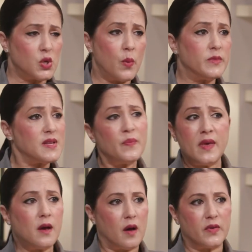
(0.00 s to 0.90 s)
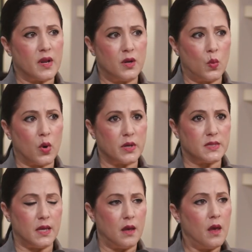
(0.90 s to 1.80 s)
So something covered under
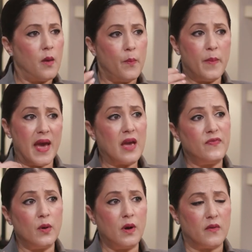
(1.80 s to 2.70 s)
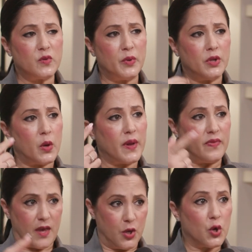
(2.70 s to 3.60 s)
warranty. May I feel comfortable
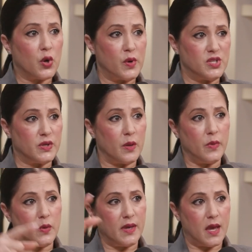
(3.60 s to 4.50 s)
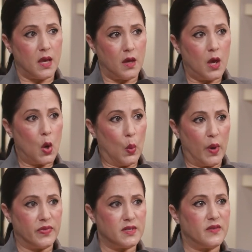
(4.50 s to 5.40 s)
knowing that you're going to communicate
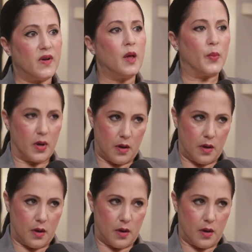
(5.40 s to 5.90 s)
with the developer?